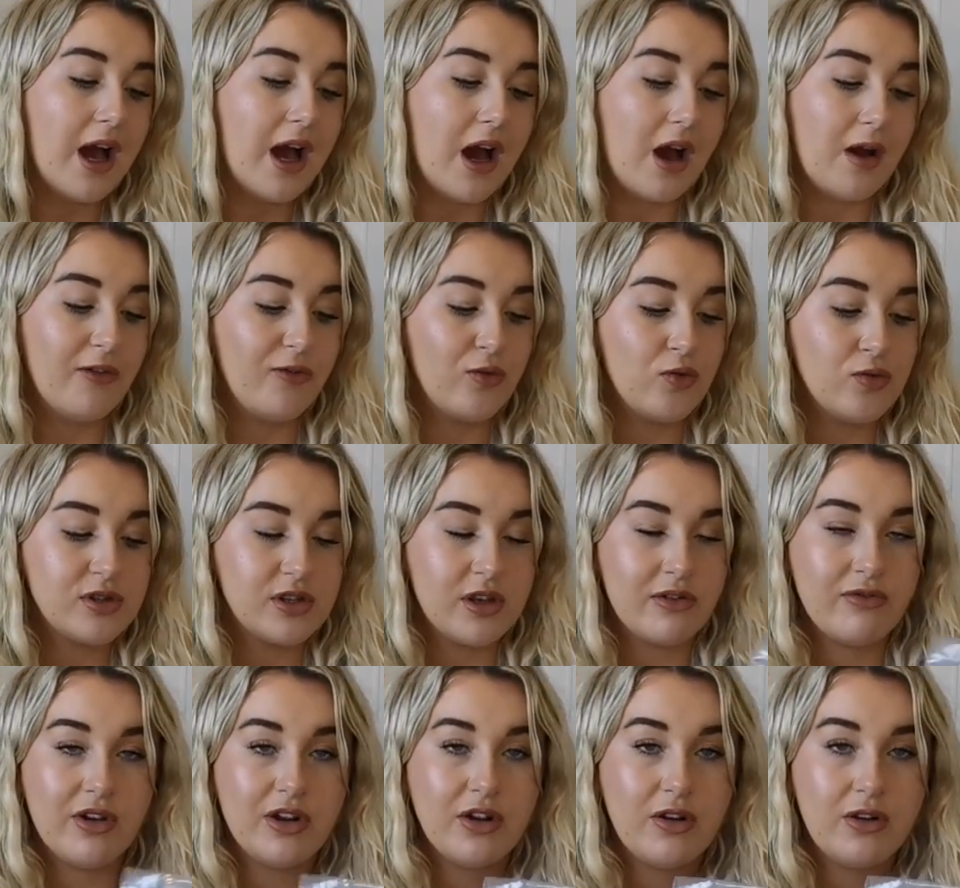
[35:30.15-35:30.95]
I've
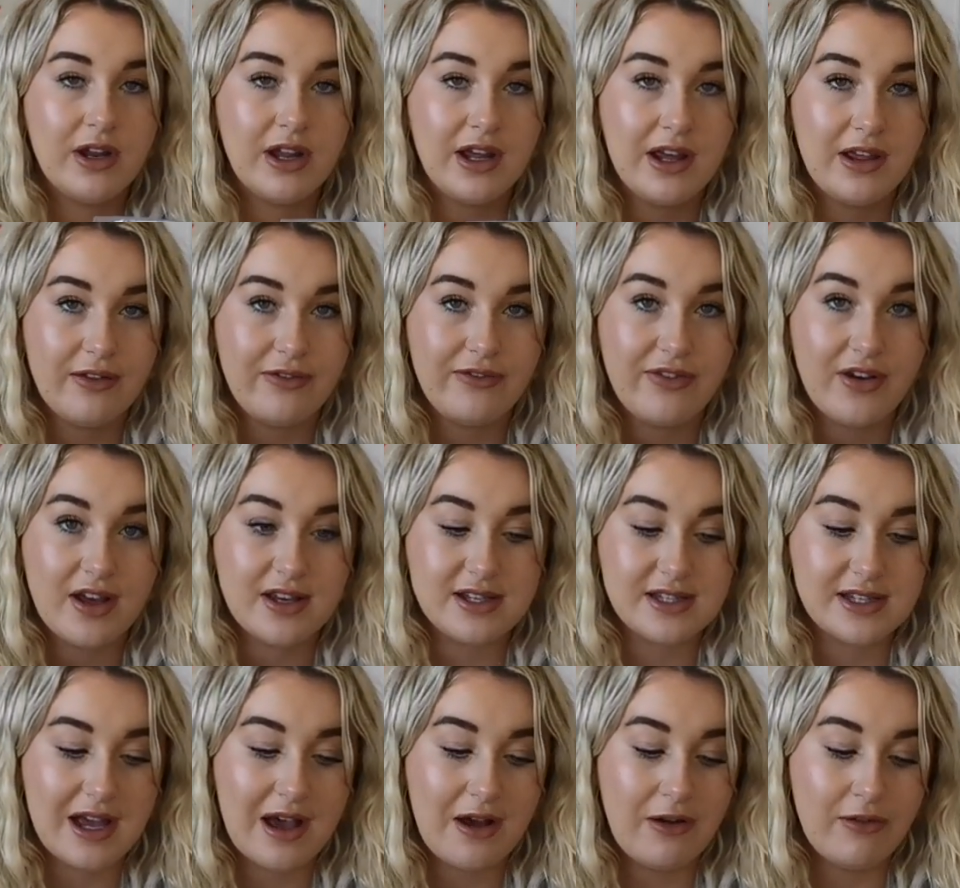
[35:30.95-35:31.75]
also written on here
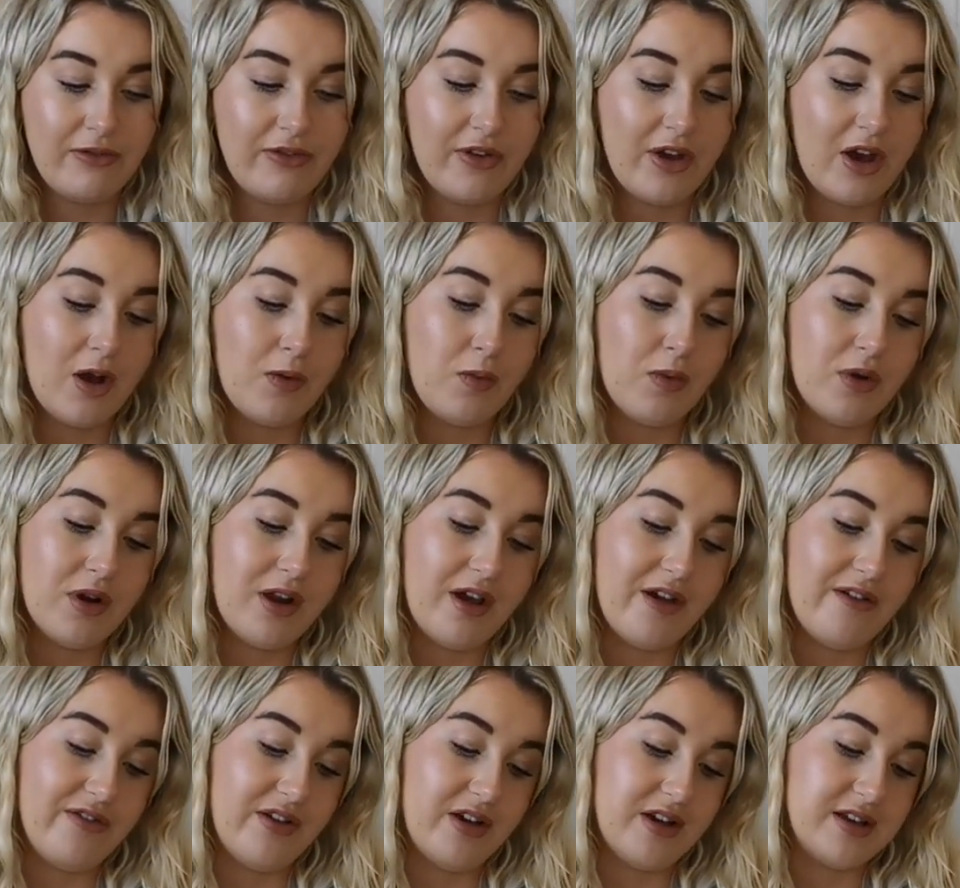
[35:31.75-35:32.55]
first outfit. I want
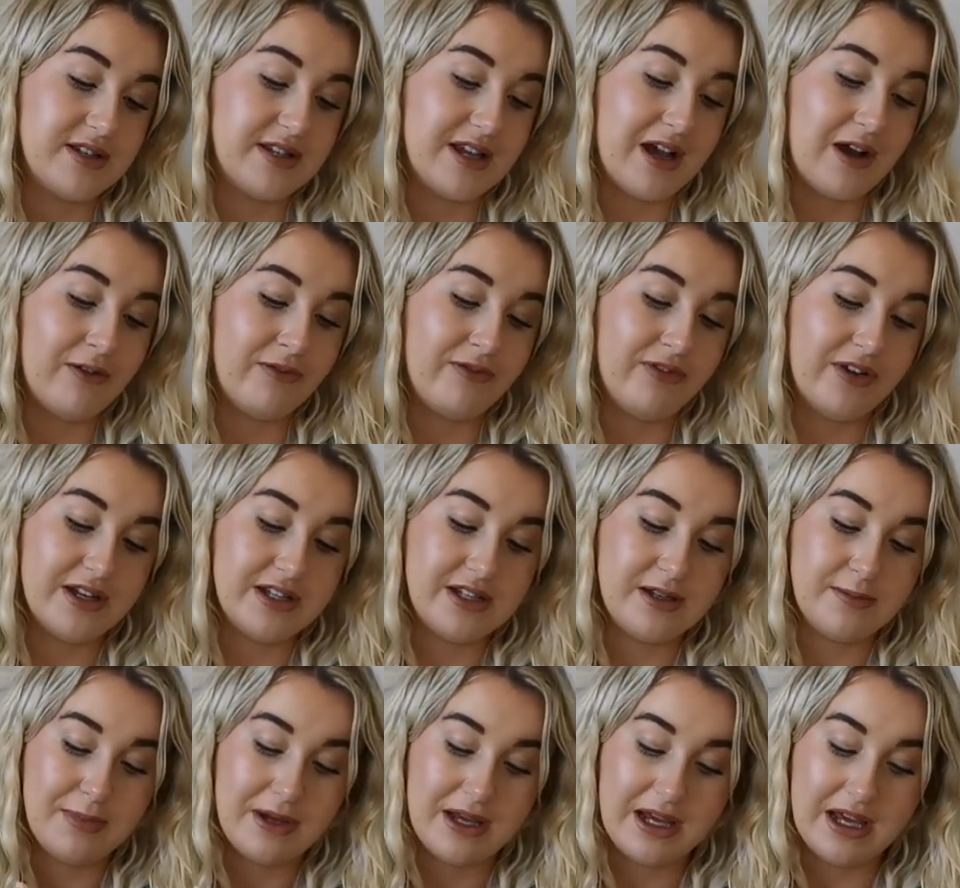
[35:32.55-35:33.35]
her first outfit
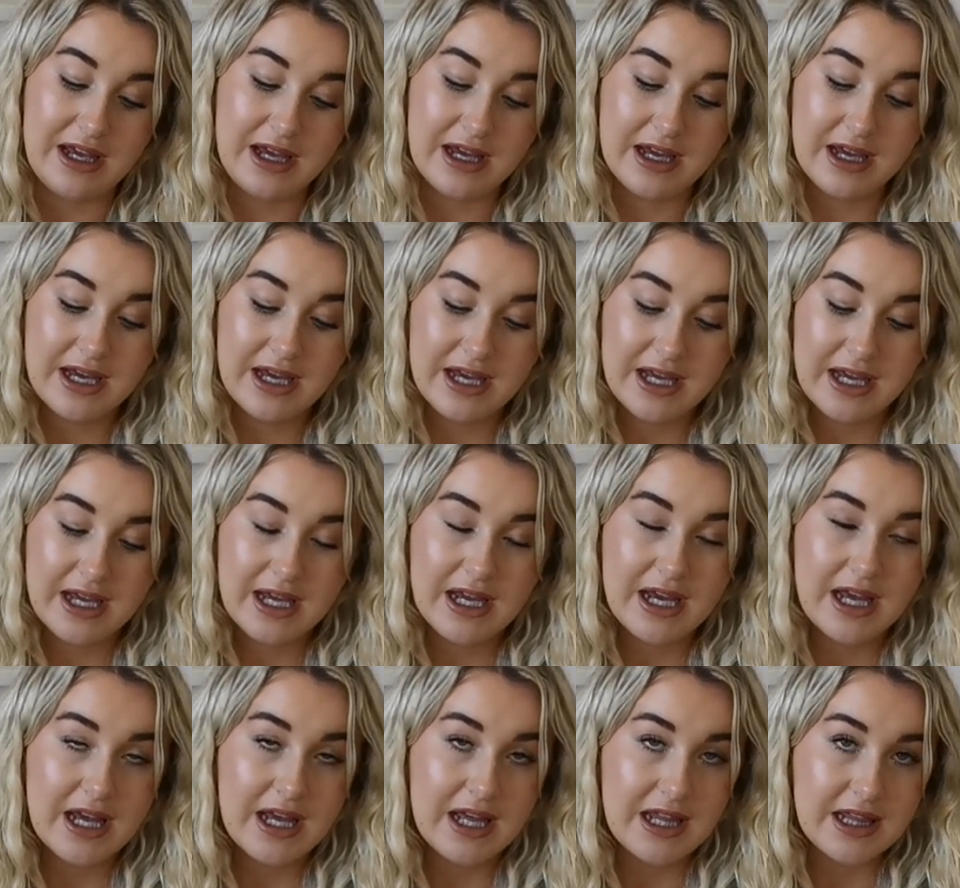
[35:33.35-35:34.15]
to be
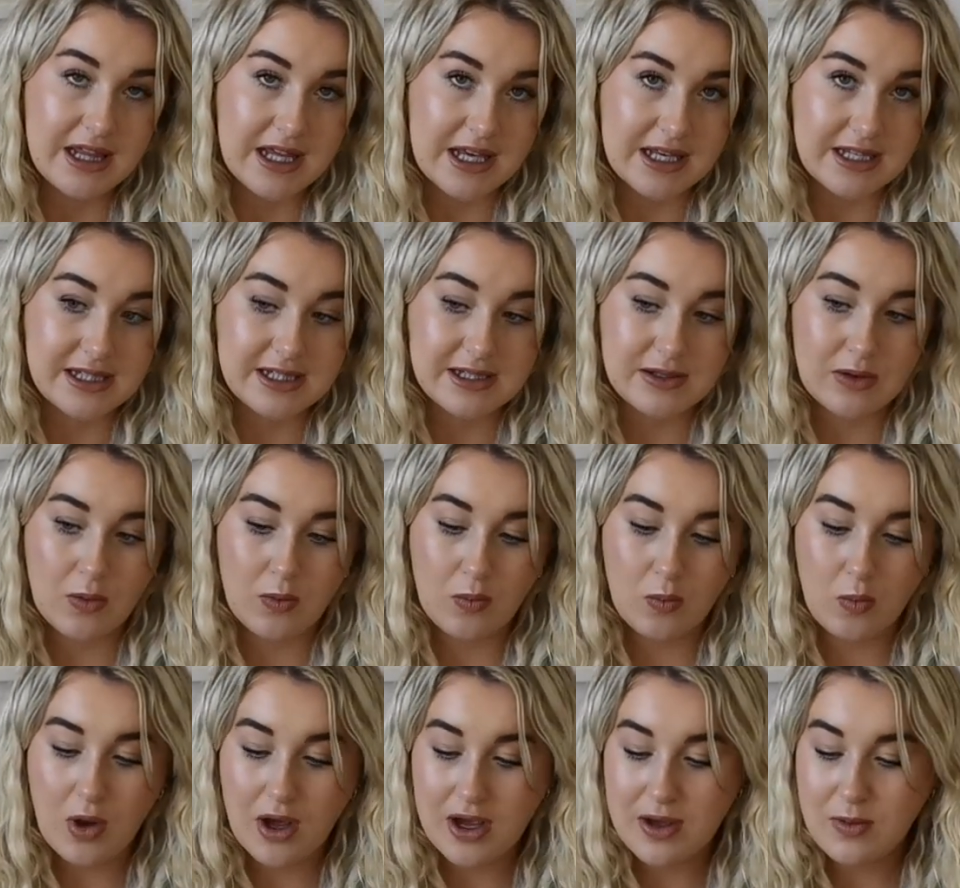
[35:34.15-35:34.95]
this
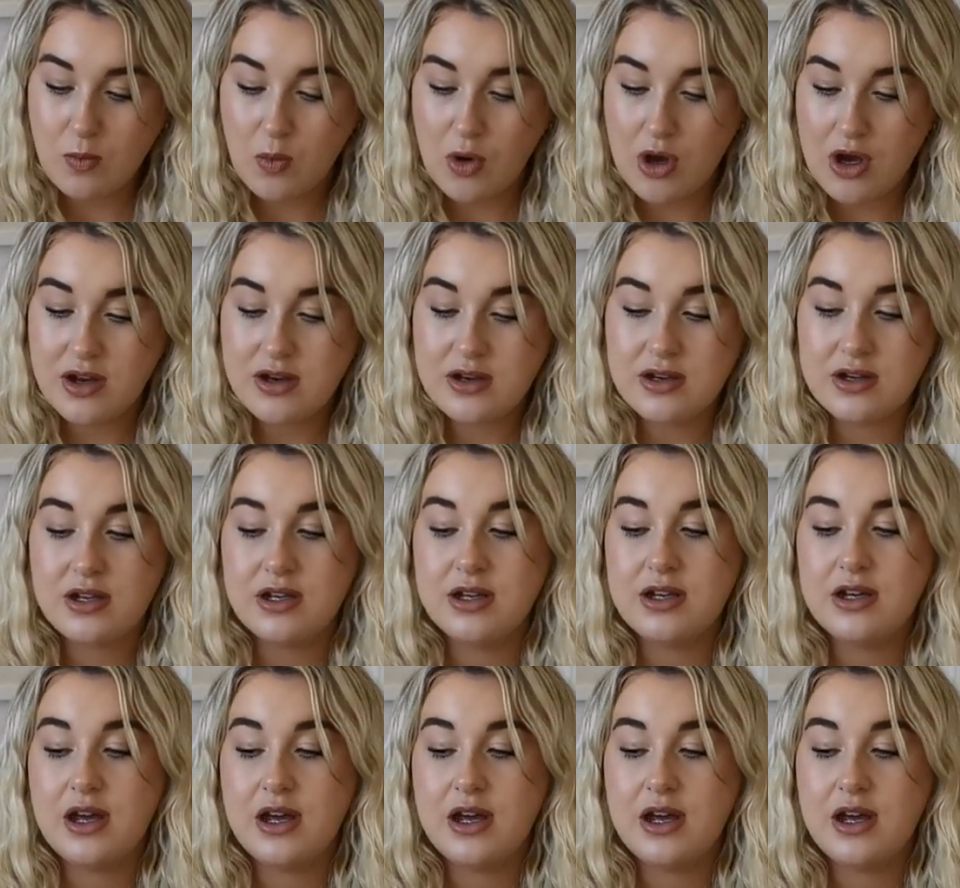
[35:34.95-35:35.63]
white one.